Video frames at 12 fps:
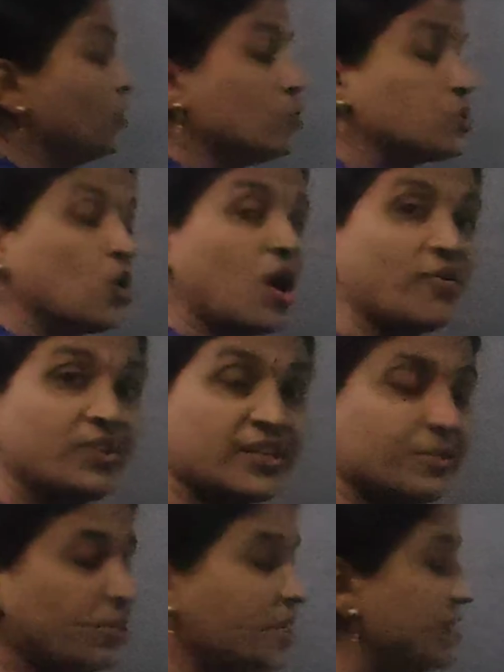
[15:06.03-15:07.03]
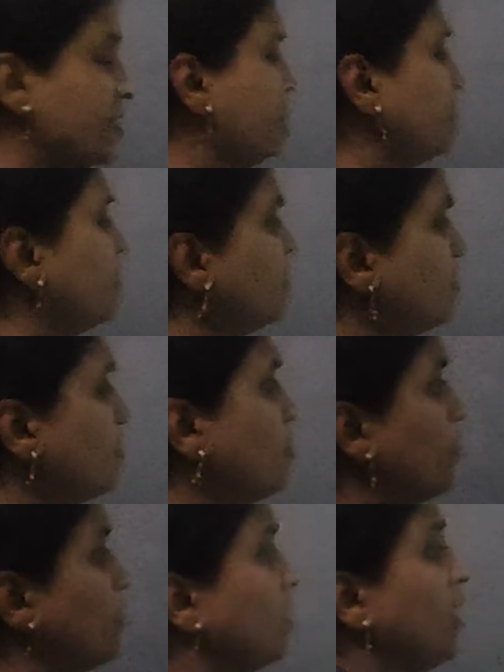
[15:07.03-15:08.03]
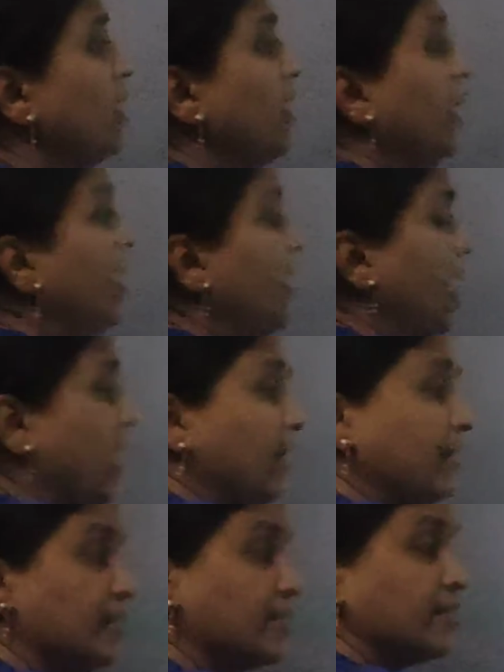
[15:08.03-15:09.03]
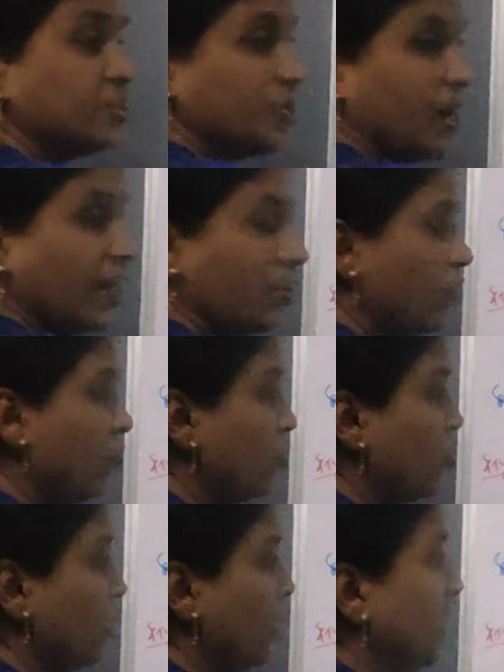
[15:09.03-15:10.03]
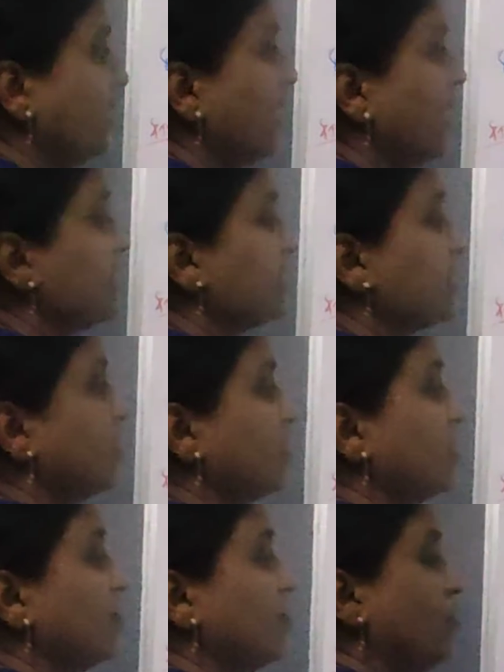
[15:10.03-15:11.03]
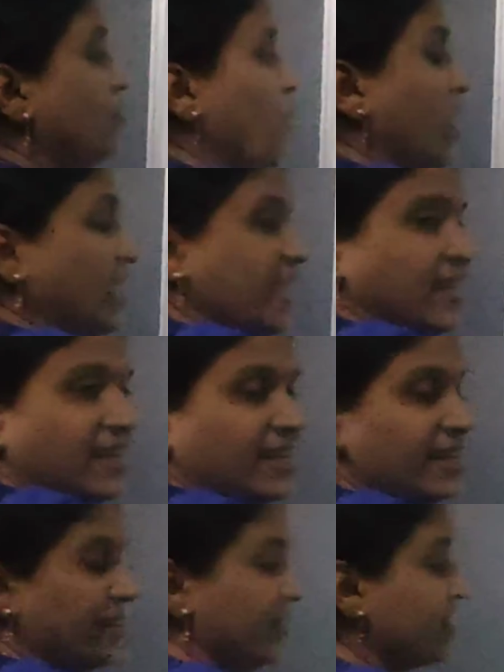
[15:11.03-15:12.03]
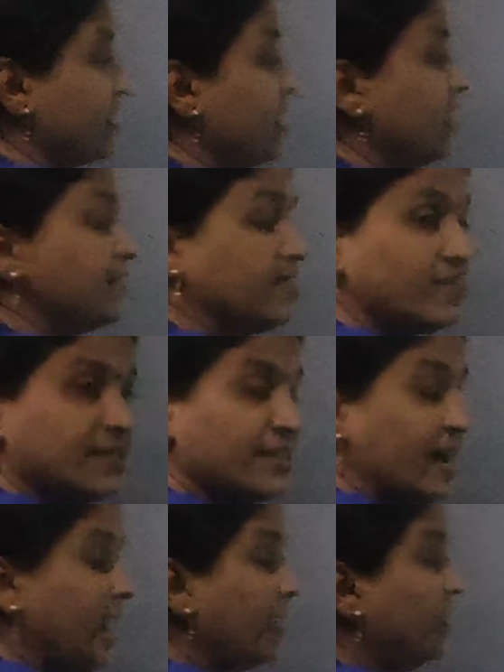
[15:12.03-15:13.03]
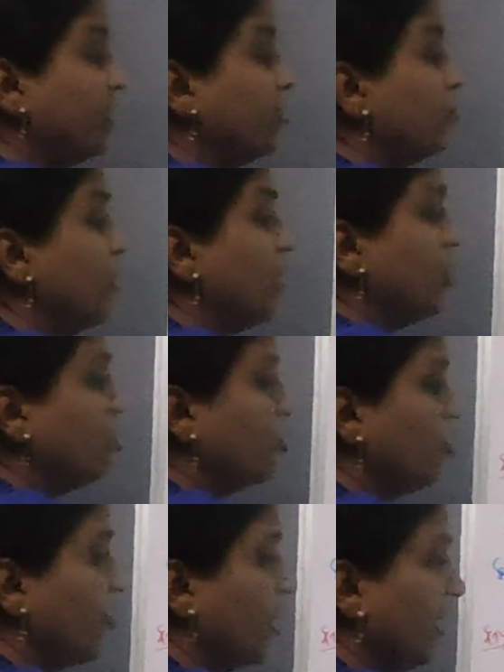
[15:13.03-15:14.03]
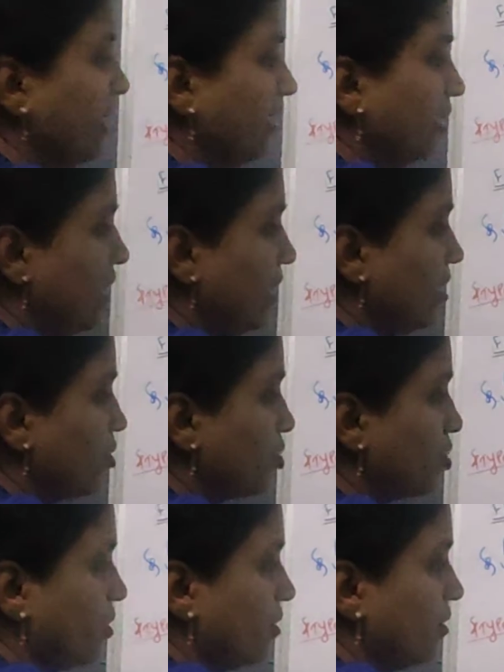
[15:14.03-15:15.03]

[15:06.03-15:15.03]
So how it is present? Simple. This is straight ovule, no? It takes a curve of 180 degrees such that the micropyle, I'll draw.